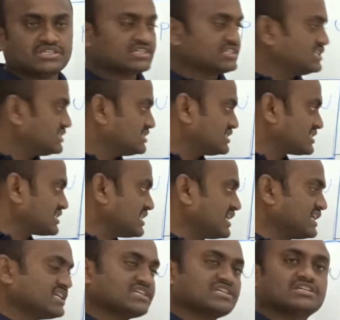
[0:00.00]
It is just
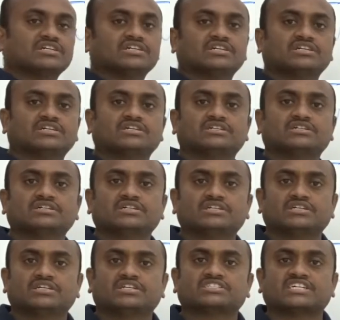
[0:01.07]
like a
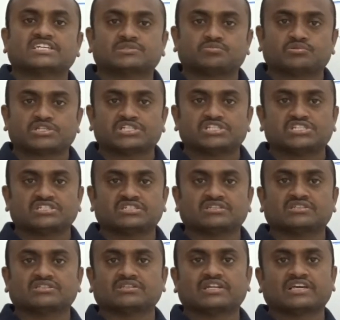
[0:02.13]
transportation,